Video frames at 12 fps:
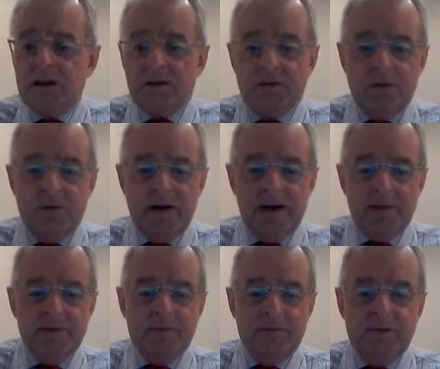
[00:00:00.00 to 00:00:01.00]
quite
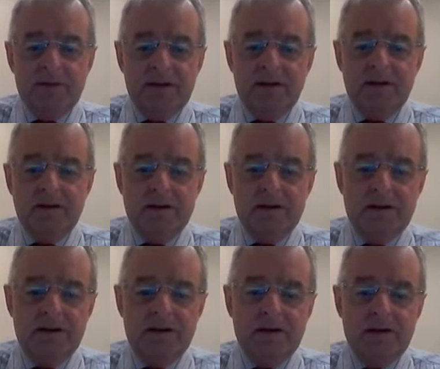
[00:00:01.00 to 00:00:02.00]
happy with that.
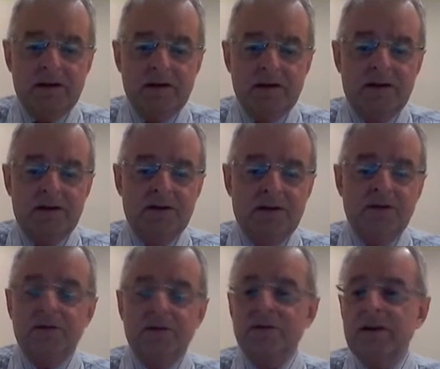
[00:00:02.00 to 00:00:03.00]

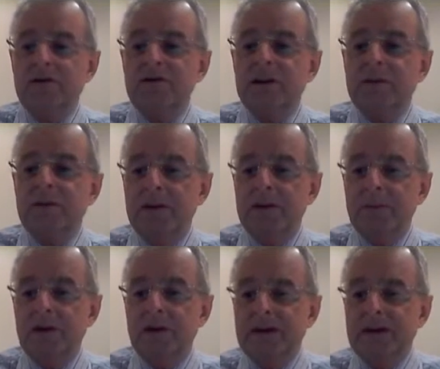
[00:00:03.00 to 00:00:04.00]
Euro
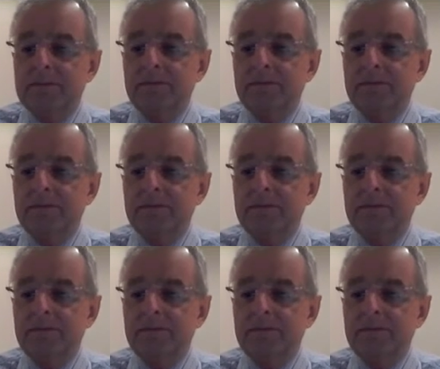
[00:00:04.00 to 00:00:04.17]
GBP.